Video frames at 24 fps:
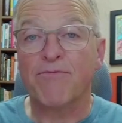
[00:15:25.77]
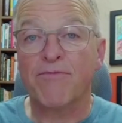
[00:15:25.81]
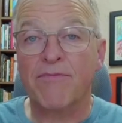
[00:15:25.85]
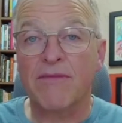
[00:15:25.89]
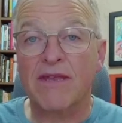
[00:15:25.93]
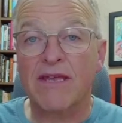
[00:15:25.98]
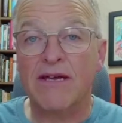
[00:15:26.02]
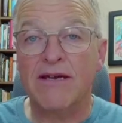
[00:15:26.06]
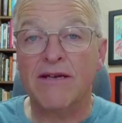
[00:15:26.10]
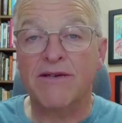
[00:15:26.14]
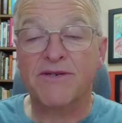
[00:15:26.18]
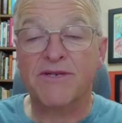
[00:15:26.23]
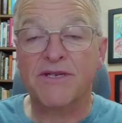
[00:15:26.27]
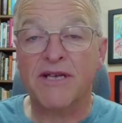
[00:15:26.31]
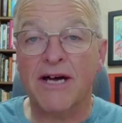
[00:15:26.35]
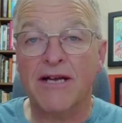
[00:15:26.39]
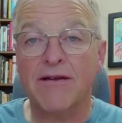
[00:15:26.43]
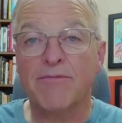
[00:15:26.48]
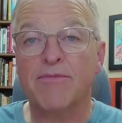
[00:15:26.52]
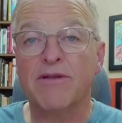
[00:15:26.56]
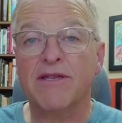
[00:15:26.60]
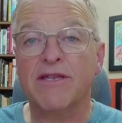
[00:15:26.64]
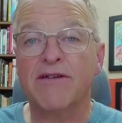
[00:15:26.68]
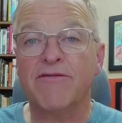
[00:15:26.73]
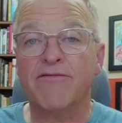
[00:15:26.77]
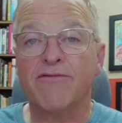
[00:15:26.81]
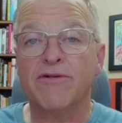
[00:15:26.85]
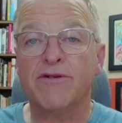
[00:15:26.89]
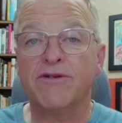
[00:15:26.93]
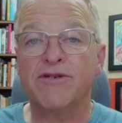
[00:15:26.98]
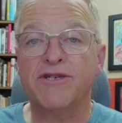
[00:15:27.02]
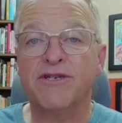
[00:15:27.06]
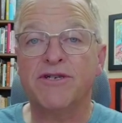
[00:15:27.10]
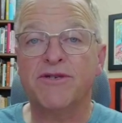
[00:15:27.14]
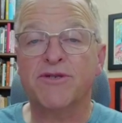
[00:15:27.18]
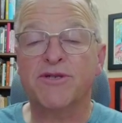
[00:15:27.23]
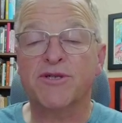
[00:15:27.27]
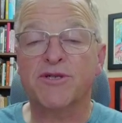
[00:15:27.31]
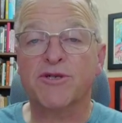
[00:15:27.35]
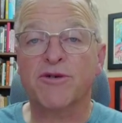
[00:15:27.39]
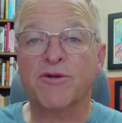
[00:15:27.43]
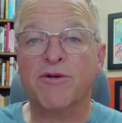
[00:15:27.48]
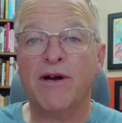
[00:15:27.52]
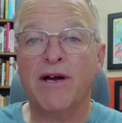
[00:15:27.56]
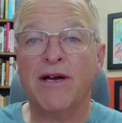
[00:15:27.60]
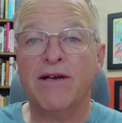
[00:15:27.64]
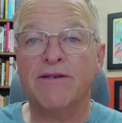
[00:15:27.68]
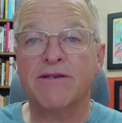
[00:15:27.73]
is not a believer in Jesus
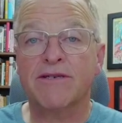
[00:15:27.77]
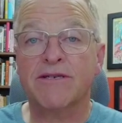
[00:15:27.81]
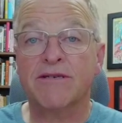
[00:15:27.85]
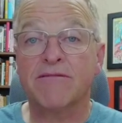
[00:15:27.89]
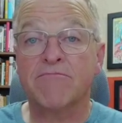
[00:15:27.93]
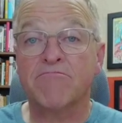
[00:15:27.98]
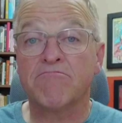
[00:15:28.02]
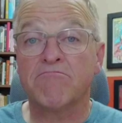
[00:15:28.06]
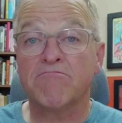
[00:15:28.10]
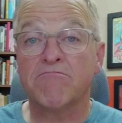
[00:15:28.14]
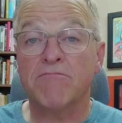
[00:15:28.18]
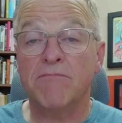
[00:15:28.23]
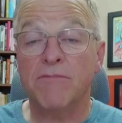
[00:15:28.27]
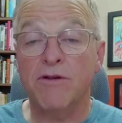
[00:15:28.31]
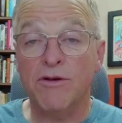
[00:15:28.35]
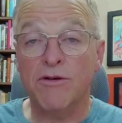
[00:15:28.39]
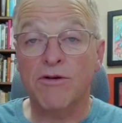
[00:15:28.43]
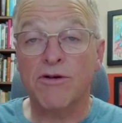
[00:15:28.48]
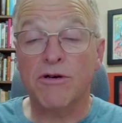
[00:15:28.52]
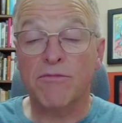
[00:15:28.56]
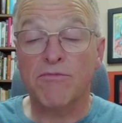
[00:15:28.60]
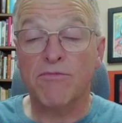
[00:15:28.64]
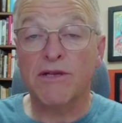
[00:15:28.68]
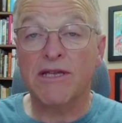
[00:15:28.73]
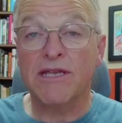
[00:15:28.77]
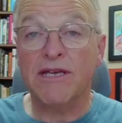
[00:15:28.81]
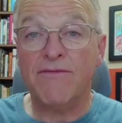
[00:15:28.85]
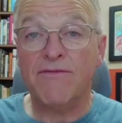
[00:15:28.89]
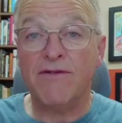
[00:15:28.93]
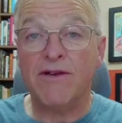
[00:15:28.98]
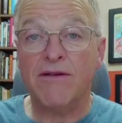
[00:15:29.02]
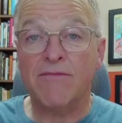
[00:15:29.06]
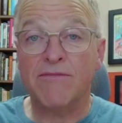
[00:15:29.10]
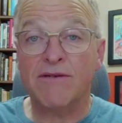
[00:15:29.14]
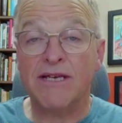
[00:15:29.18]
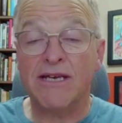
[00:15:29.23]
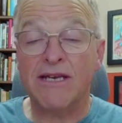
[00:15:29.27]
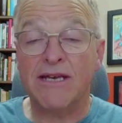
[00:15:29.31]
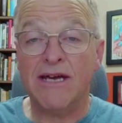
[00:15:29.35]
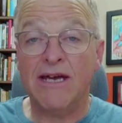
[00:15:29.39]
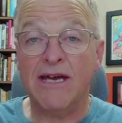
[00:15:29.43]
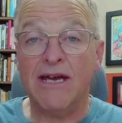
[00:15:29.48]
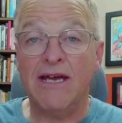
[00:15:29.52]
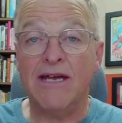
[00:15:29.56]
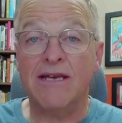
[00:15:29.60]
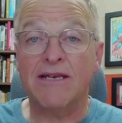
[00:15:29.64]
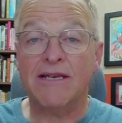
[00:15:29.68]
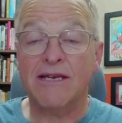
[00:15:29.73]
Christ, you could believe in him
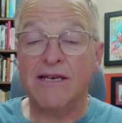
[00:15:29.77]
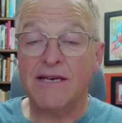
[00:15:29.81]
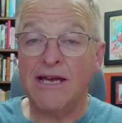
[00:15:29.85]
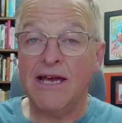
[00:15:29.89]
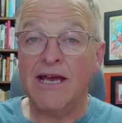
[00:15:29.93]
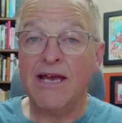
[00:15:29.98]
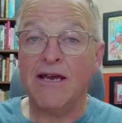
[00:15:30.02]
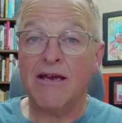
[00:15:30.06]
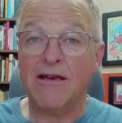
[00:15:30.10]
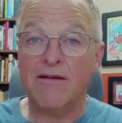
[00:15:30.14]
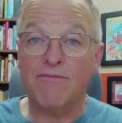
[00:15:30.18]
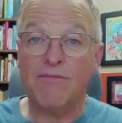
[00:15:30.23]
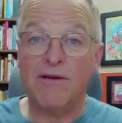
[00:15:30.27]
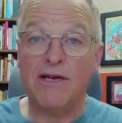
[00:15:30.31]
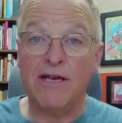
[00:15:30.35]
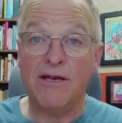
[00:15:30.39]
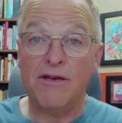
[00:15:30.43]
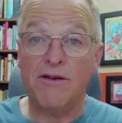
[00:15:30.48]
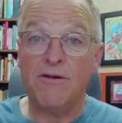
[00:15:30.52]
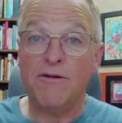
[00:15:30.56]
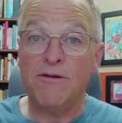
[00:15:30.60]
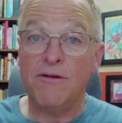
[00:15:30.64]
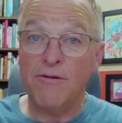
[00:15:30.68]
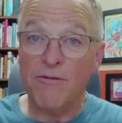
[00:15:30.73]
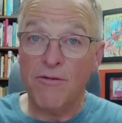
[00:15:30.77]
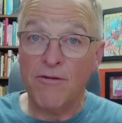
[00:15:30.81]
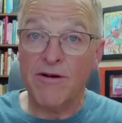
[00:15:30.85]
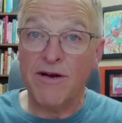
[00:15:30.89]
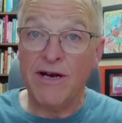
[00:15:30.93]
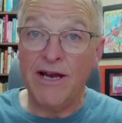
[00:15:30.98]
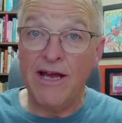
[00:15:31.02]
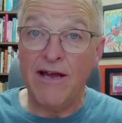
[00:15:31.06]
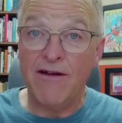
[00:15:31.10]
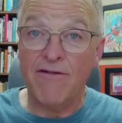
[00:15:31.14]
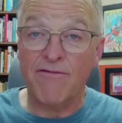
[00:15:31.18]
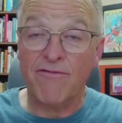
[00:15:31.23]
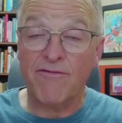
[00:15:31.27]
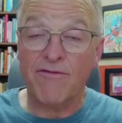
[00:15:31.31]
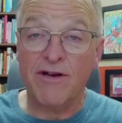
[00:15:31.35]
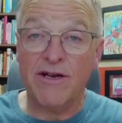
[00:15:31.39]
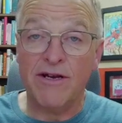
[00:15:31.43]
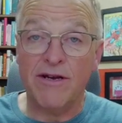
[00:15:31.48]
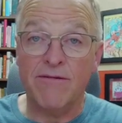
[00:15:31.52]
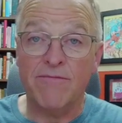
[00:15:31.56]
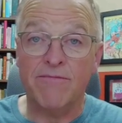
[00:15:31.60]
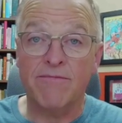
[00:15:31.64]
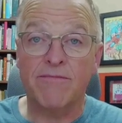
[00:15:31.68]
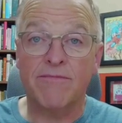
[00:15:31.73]
today, and today could be your day of
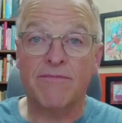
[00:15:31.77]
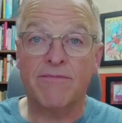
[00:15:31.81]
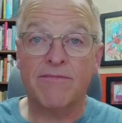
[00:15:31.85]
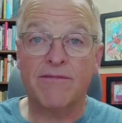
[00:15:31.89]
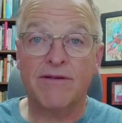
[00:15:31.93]
freedom.